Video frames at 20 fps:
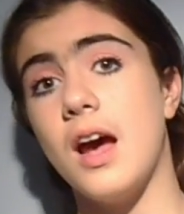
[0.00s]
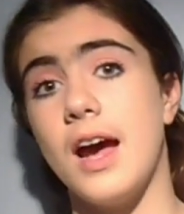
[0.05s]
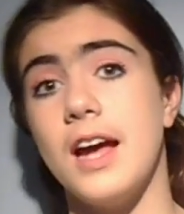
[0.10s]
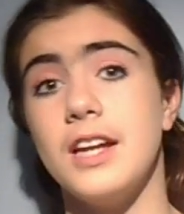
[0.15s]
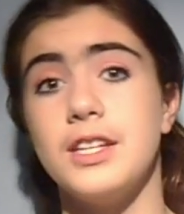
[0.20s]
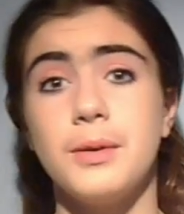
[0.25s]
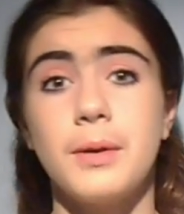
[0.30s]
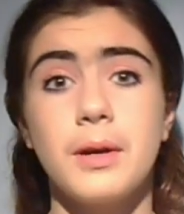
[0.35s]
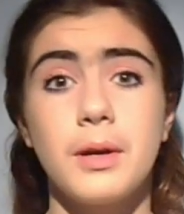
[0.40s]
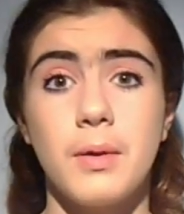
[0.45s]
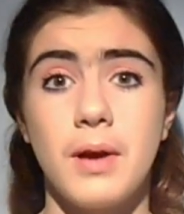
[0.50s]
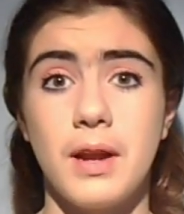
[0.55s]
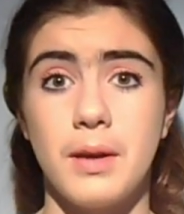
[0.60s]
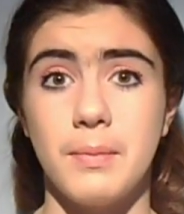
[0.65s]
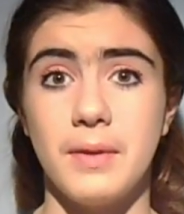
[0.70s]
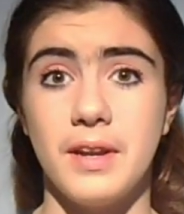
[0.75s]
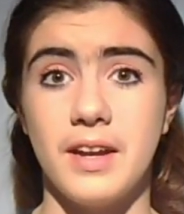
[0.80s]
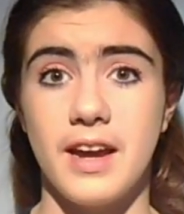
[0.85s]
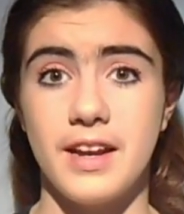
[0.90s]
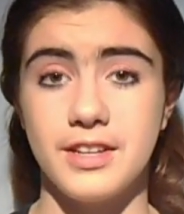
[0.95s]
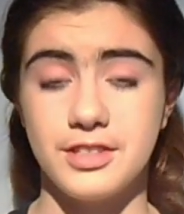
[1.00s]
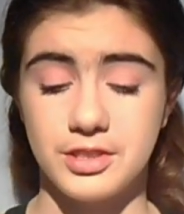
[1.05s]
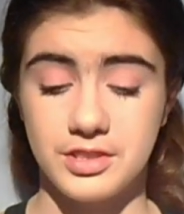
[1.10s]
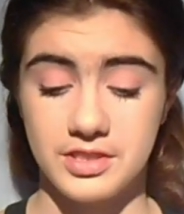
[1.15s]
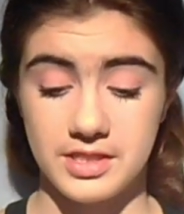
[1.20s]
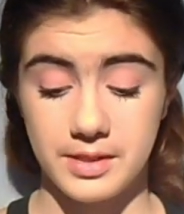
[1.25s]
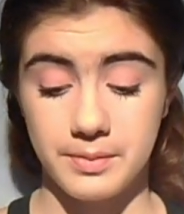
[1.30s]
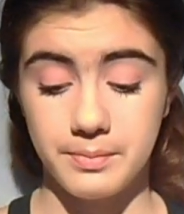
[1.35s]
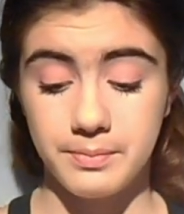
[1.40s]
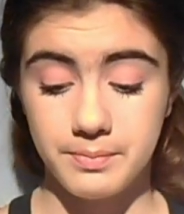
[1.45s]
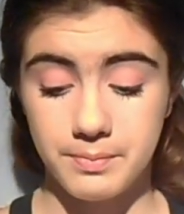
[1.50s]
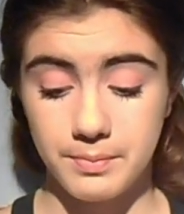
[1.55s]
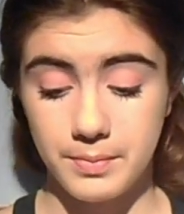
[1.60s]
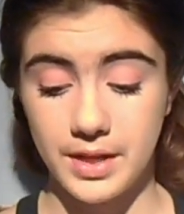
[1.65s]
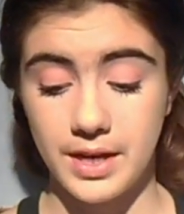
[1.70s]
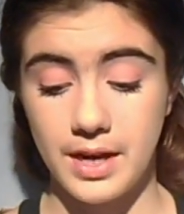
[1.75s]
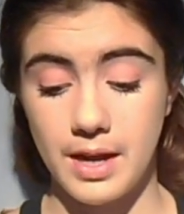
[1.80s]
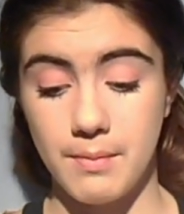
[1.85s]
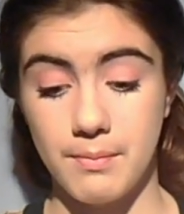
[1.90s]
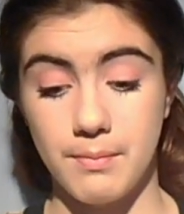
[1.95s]
I do wear quite a bit actually,
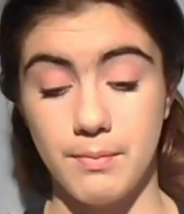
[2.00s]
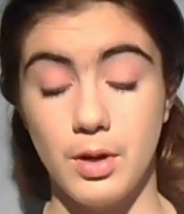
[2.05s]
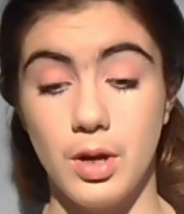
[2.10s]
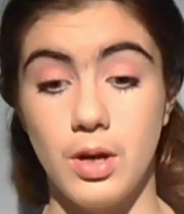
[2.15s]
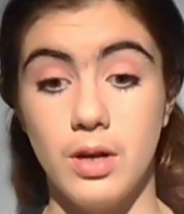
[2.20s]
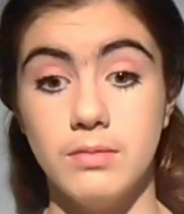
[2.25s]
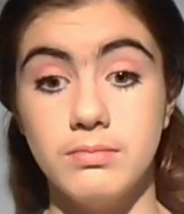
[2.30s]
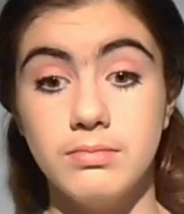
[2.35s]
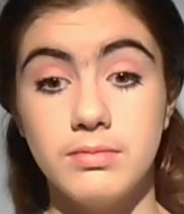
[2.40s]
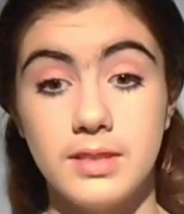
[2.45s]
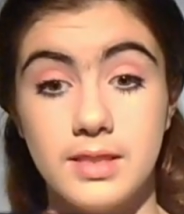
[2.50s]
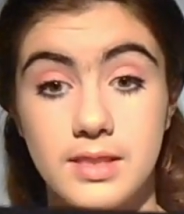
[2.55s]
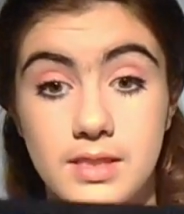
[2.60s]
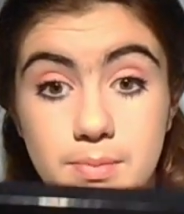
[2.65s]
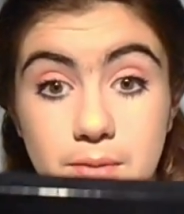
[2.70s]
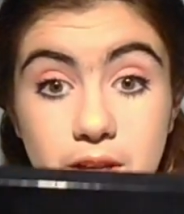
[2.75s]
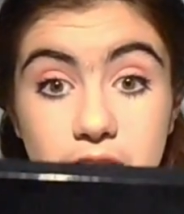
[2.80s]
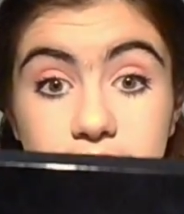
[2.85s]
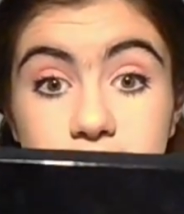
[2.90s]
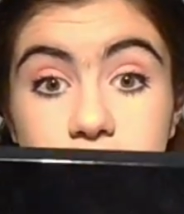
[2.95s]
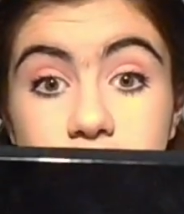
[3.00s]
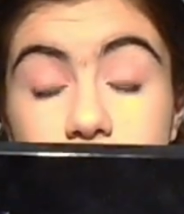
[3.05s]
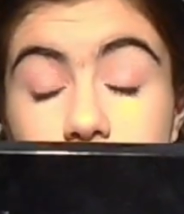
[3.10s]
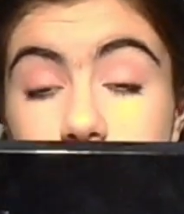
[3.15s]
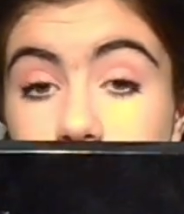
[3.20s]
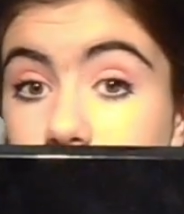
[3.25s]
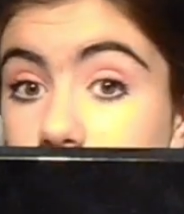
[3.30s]
but not this much.